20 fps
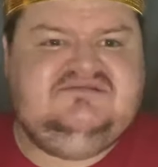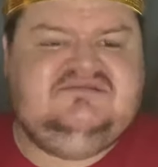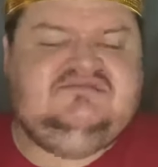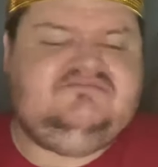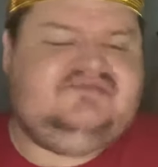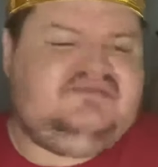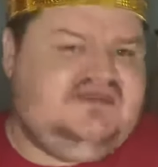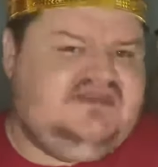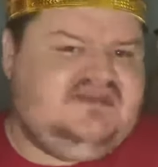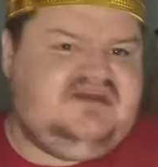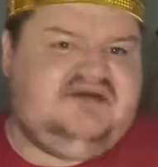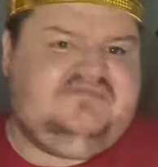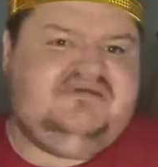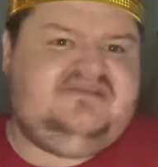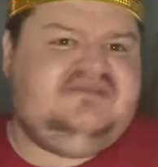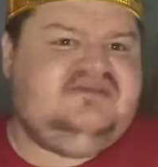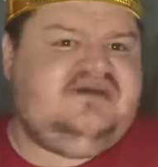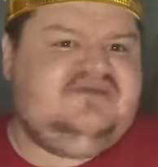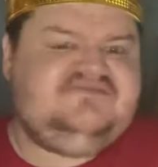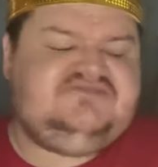But they come
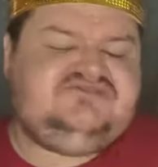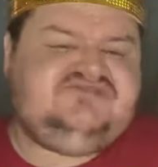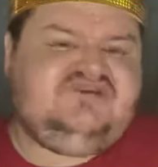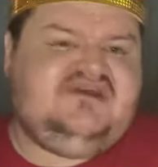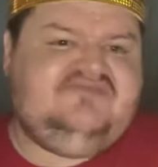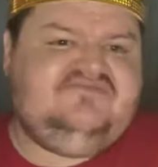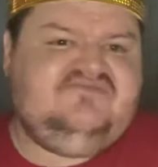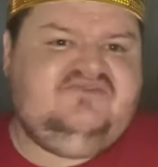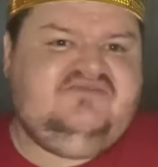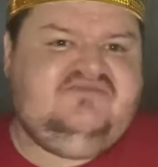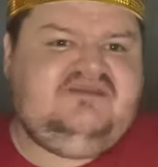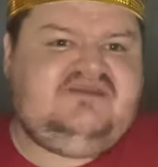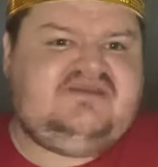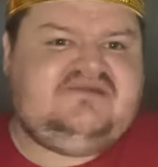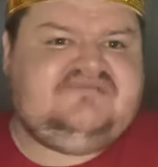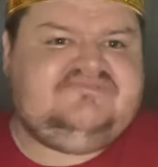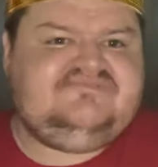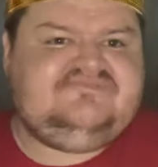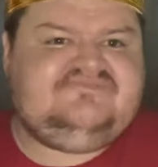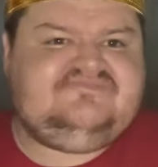in and have to try and ruin it.
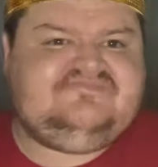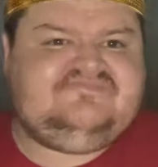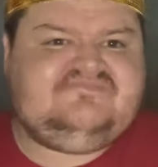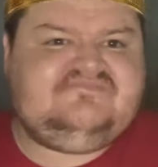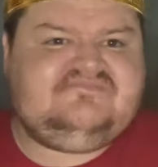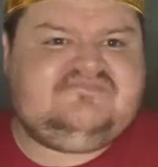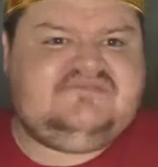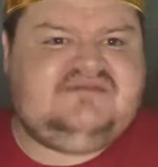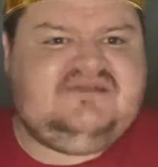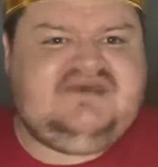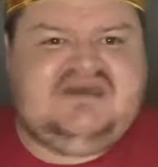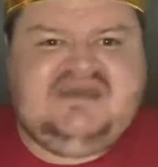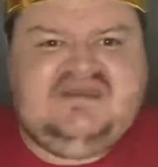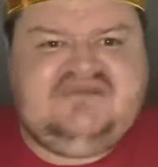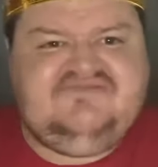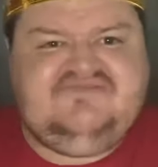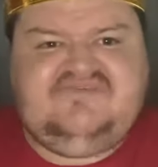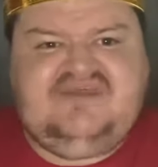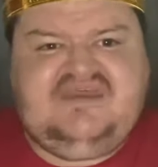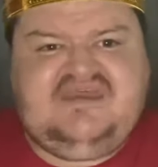Now that
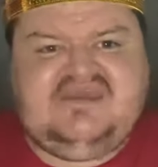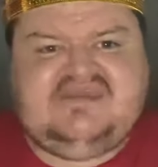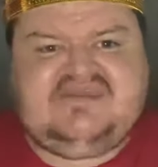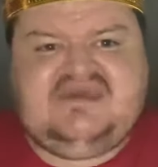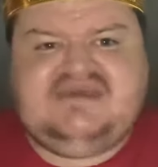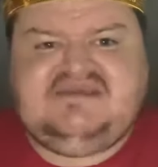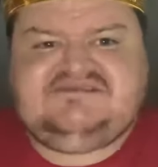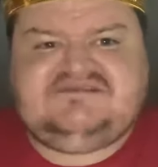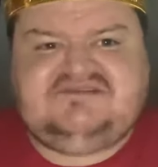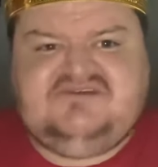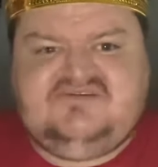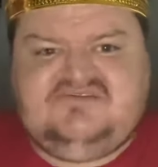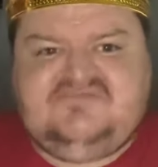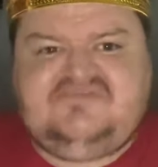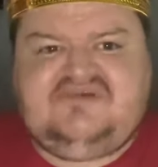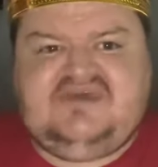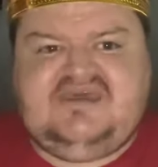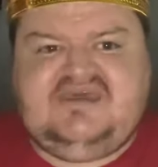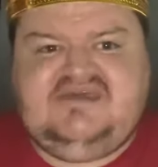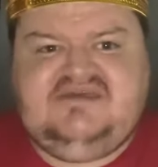ain't fair, that is not
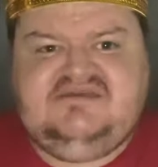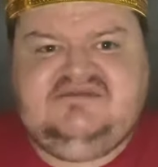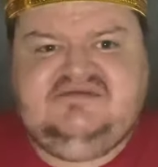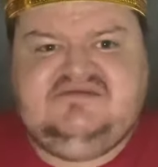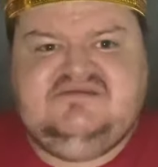fair.